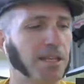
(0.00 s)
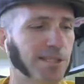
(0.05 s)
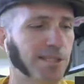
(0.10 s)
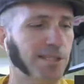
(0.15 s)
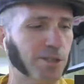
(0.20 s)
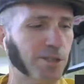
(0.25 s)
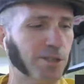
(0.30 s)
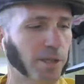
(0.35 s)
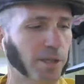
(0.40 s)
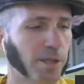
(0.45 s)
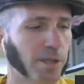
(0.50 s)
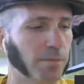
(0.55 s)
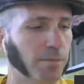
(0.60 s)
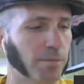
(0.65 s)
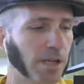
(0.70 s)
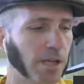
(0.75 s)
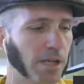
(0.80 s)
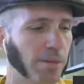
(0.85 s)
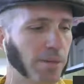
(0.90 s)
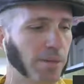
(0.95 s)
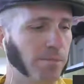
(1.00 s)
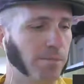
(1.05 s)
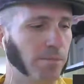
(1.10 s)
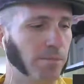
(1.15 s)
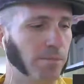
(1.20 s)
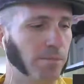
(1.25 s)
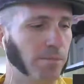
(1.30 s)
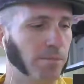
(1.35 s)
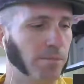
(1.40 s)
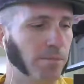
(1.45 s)
of Z-Trip,
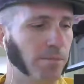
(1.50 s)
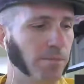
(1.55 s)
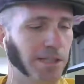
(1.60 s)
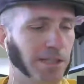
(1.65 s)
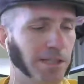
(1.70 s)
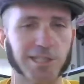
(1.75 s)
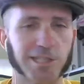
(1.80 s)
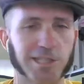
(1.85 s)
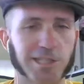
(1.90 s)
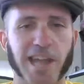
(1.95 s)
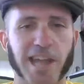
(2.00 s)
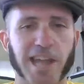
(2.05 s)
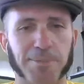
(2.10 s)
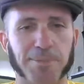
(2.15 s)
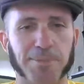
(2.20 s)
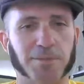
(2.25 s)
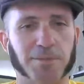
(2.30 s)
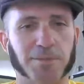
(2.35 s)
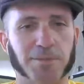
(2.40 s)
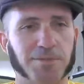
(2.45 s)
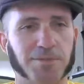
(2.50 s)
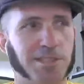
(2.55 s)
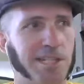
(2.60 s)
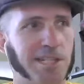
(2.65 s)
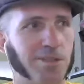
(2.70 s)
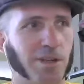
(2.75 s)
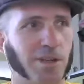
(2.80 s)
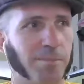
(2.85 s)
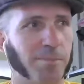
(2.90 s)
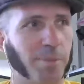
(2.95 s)
well, a synapse from
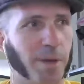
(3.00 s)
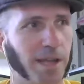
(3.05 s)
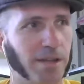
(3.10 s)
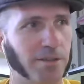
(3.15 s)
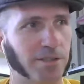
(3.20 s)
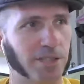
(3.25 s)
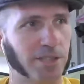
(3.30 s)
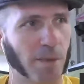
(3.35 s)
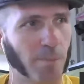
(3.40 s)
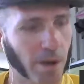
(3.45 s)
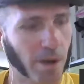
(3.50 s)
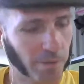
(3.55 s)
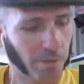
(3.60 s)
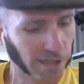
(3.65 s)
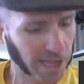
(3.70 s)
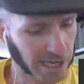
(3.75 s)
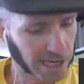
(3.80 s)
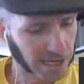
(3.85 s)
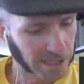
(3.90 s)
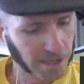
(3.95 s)
Z-Trip, but somewhat related.